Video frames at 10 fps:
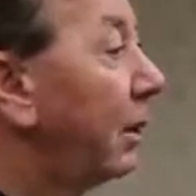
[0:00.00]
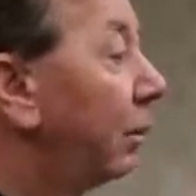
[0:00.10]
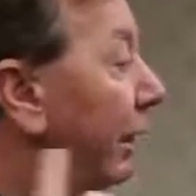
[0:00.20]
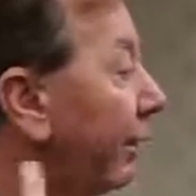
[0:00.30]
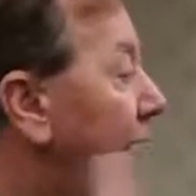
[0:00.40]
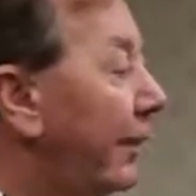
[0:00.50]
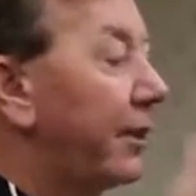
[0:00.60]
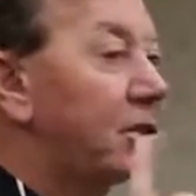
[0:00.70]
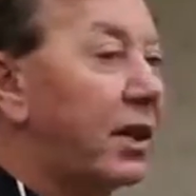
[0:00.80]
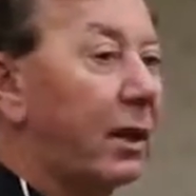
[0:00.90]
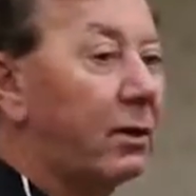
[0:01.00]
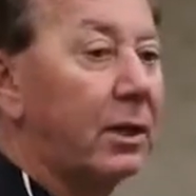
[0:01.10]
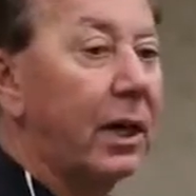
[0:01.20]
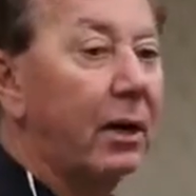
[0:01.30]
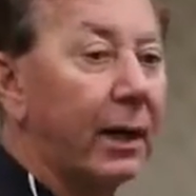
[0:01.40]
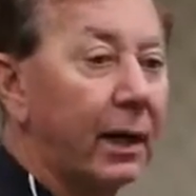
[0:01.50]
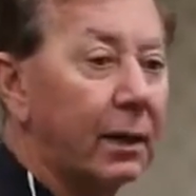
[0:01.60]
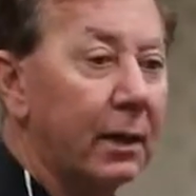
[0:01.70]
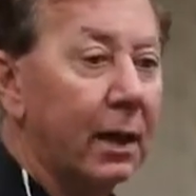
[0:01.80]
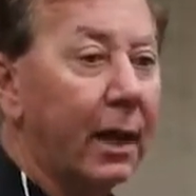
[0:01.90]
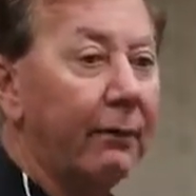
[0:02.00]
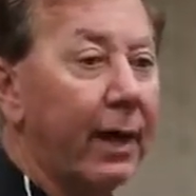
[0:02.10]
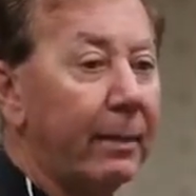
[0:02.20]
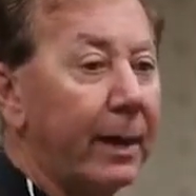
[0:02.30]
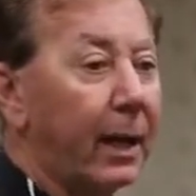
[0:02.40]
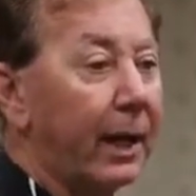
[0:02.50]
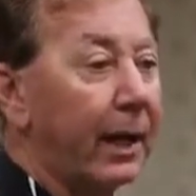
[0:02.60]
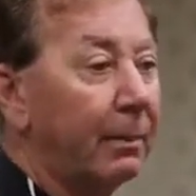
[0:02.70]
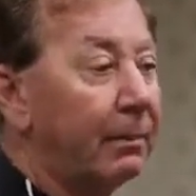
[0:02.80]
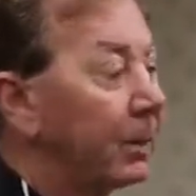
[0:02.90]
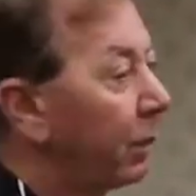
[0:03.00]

We've got the Secretariat of MLM.